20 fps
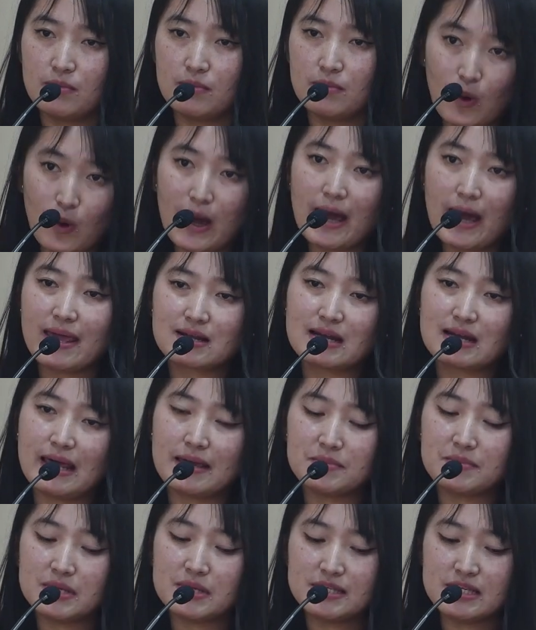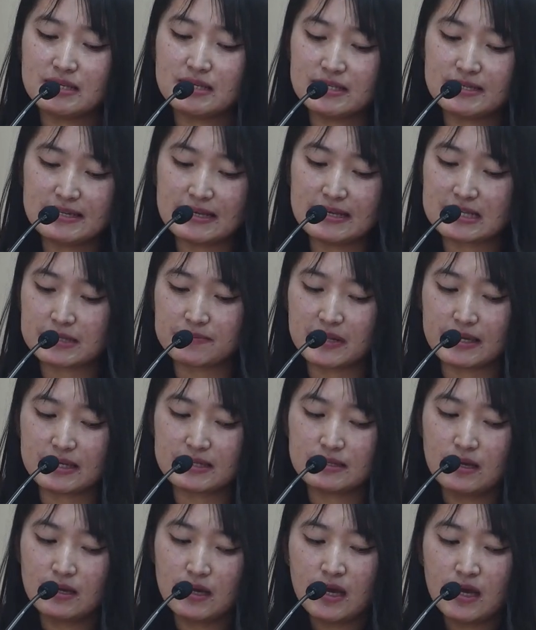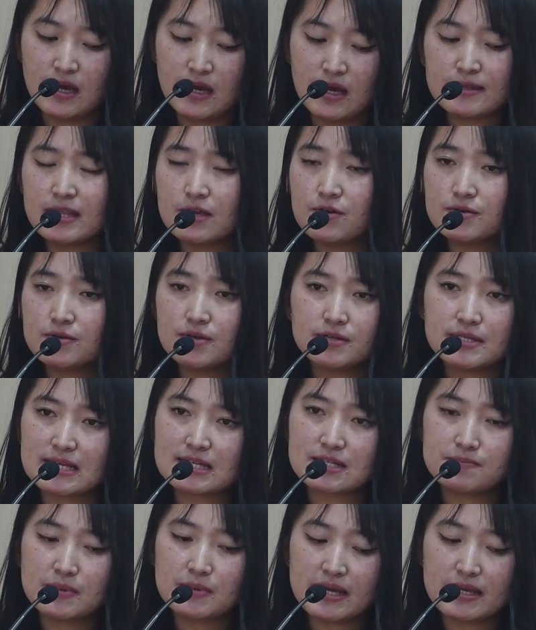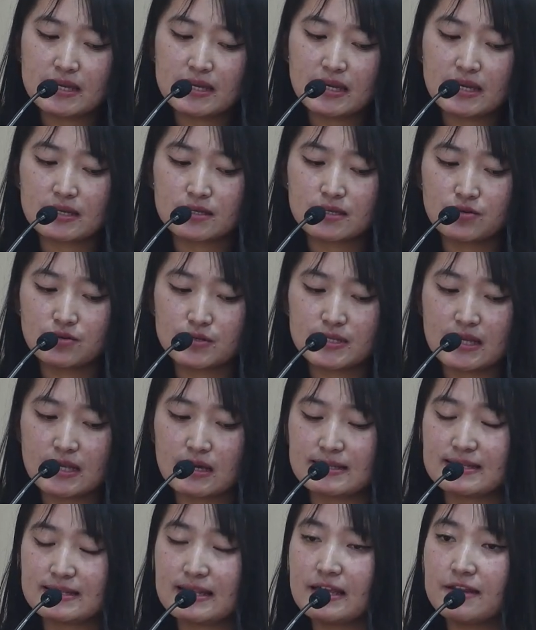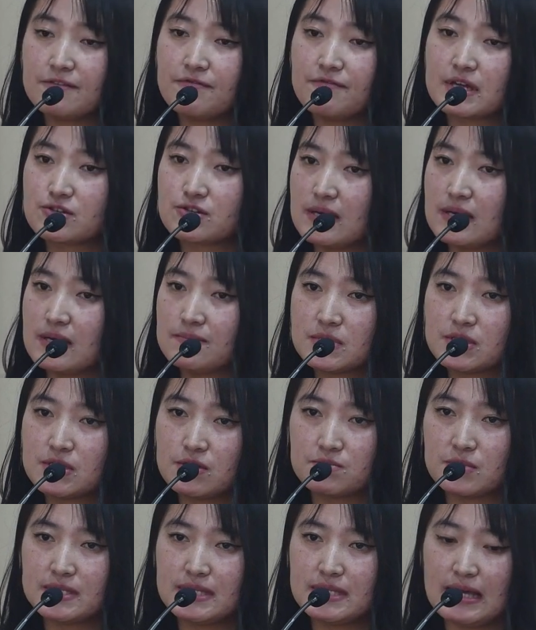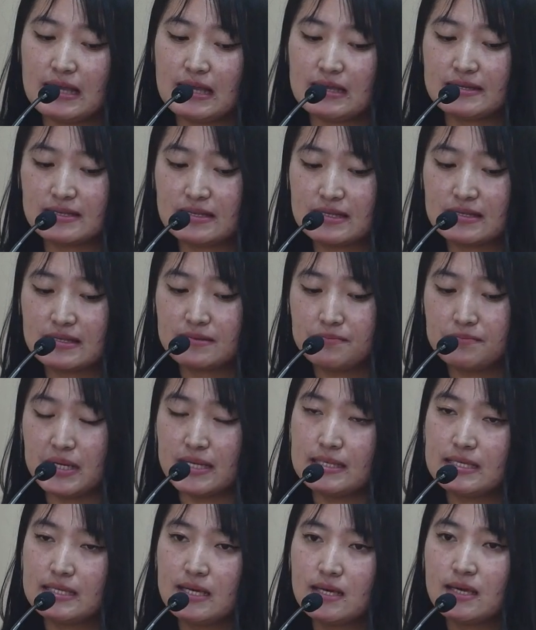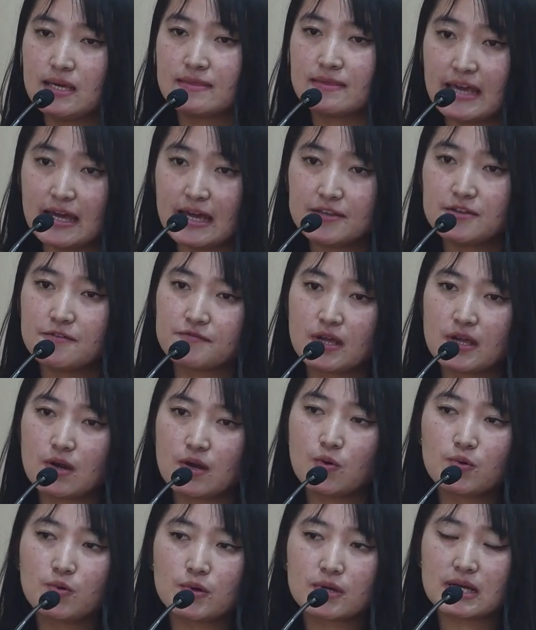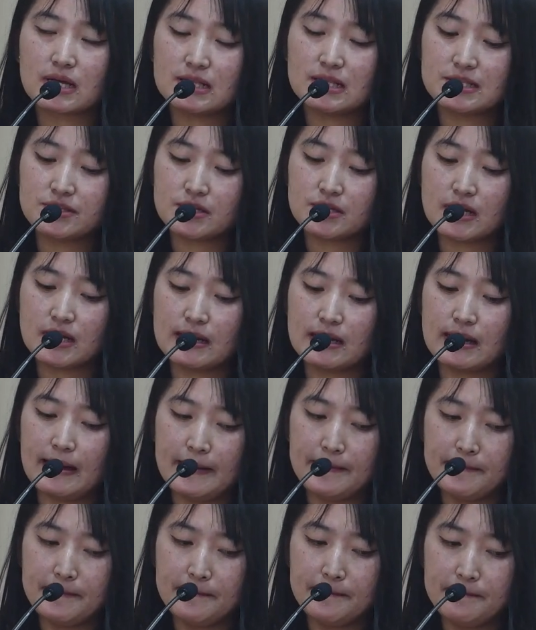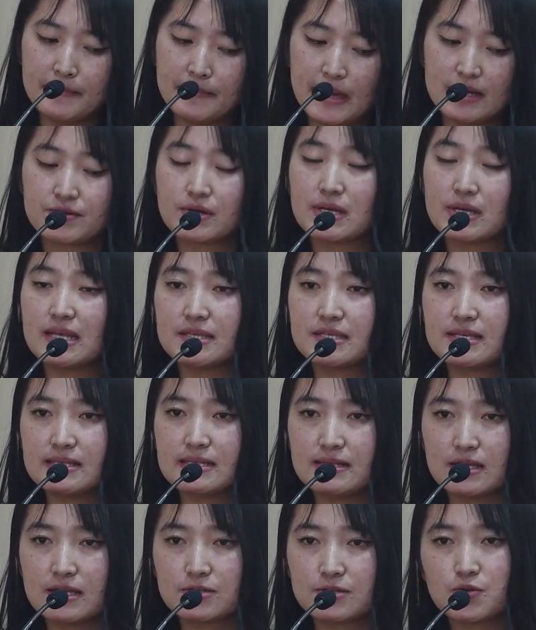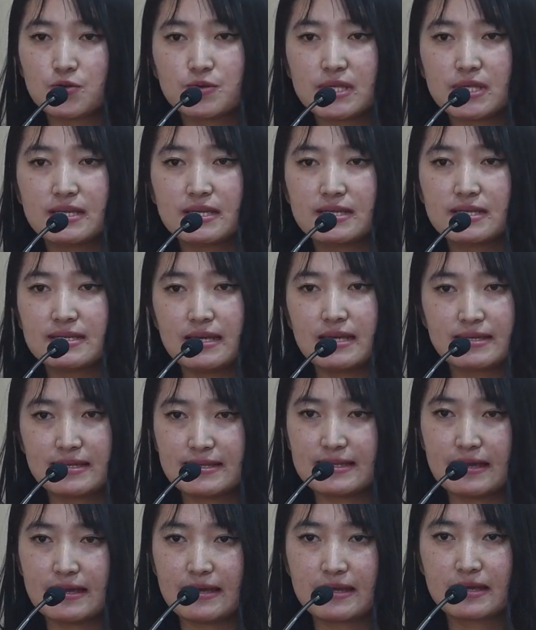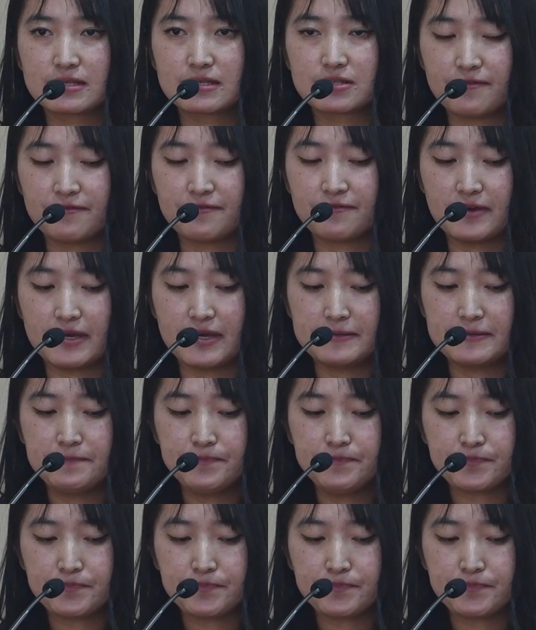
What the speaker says: why climate change takes place? They would not explain it using scientific terms or modalities, but that of their own culture and religious associated understandings of it.